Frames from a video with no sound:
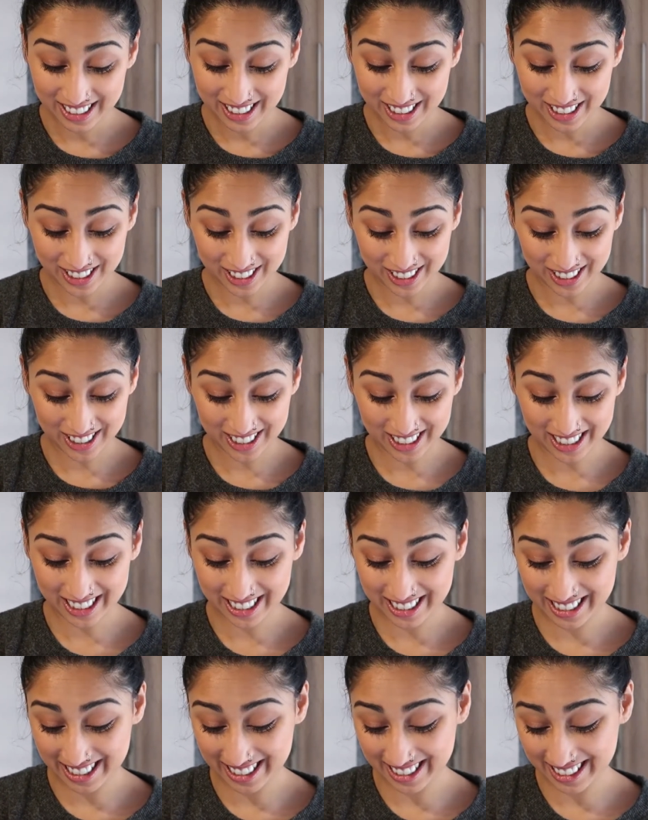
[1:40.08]
Shit.
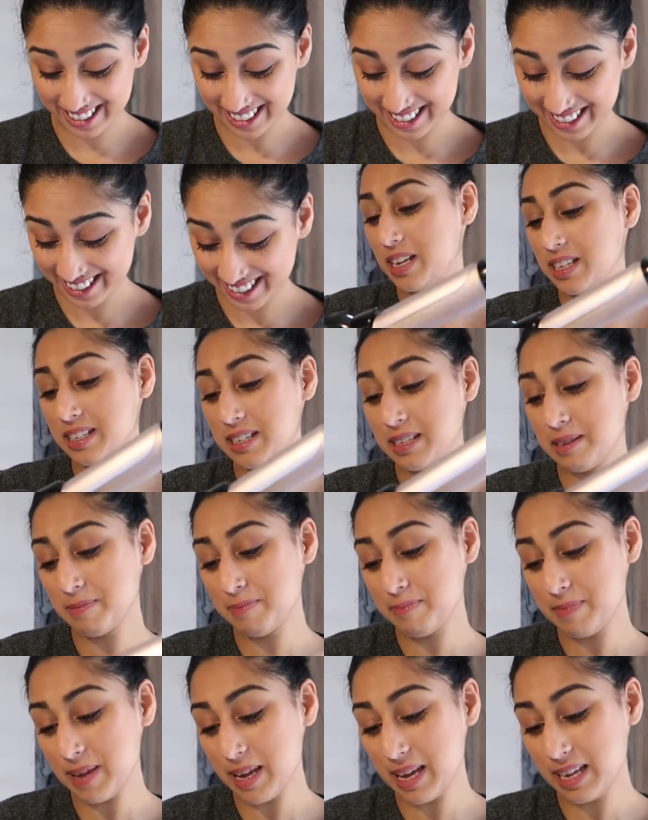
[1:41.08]
It's
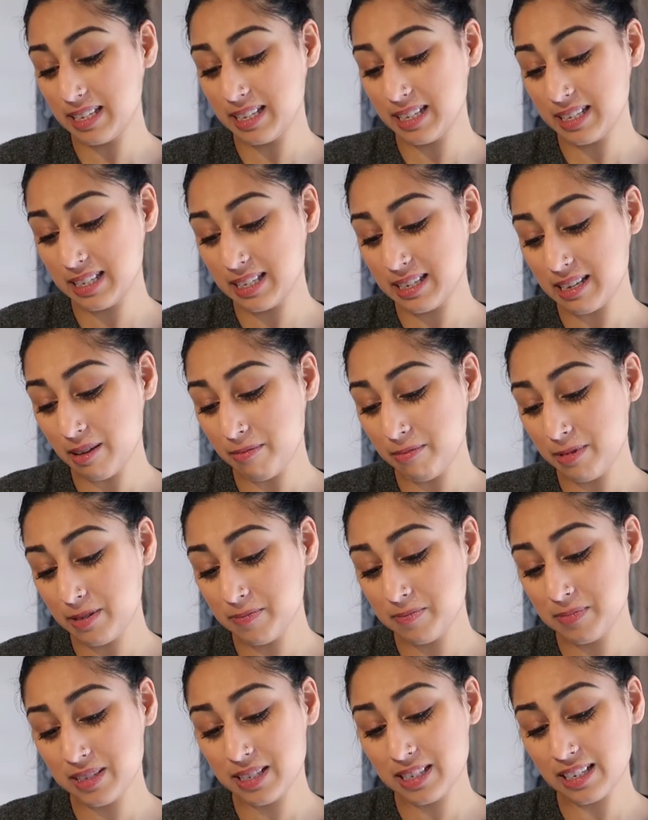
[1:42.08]
a
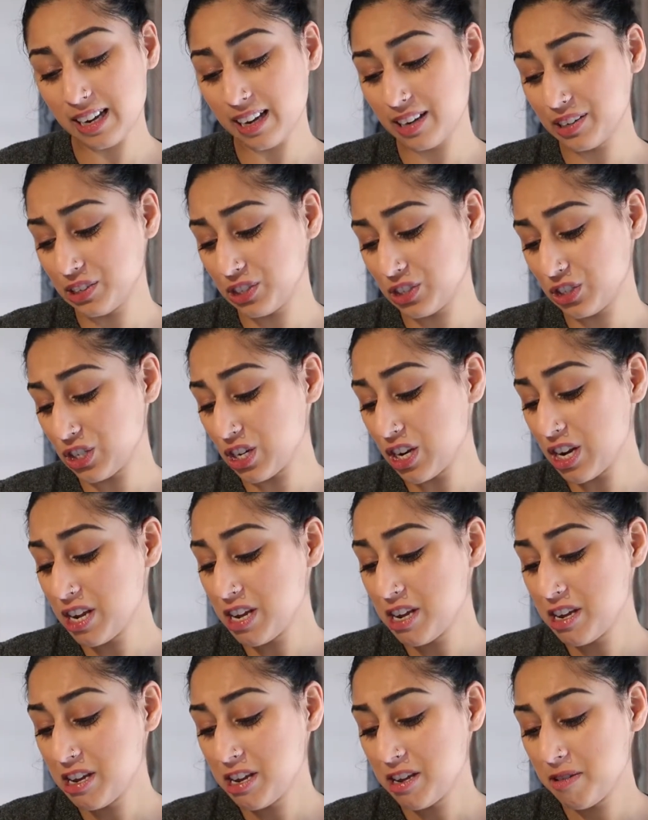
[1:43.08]
Sublime Touch
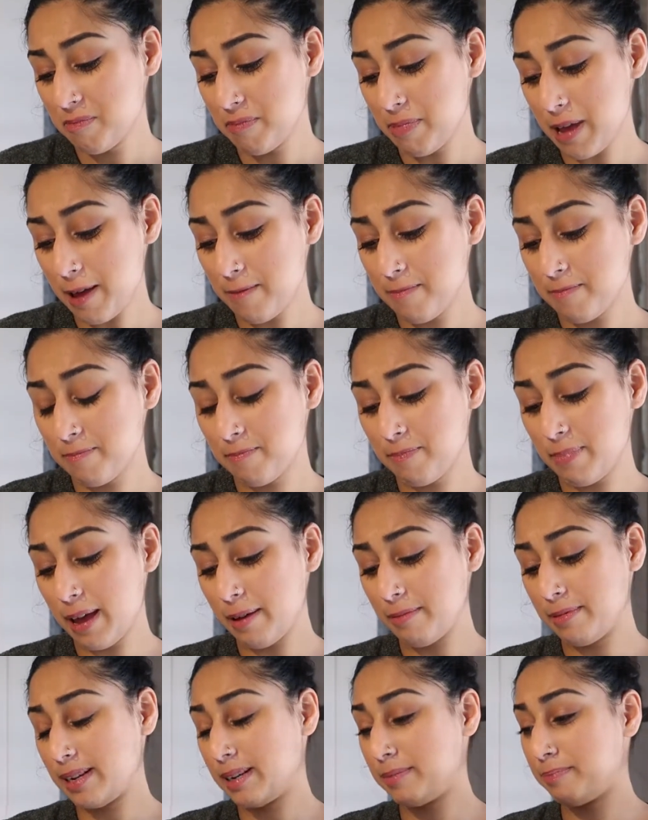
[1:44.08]

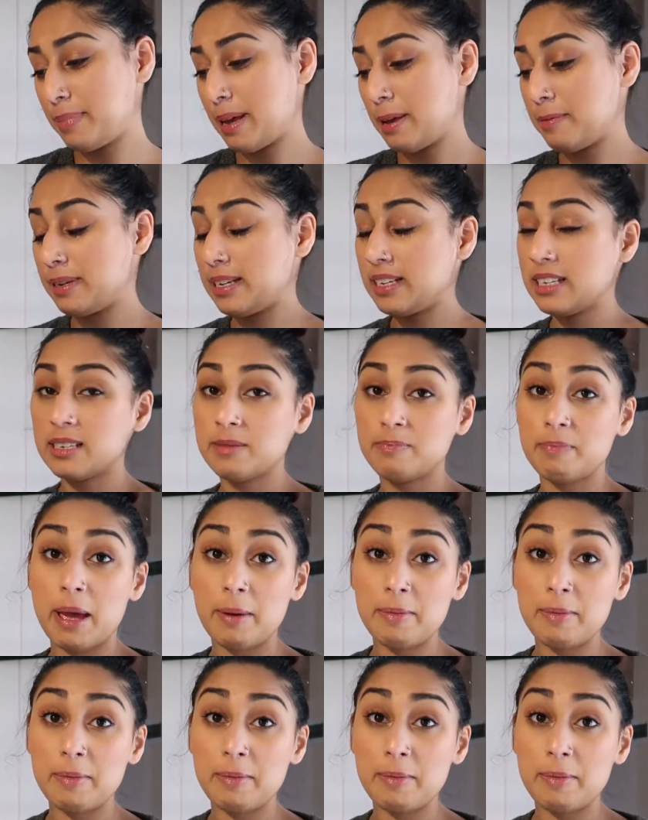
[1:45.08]
Babylus.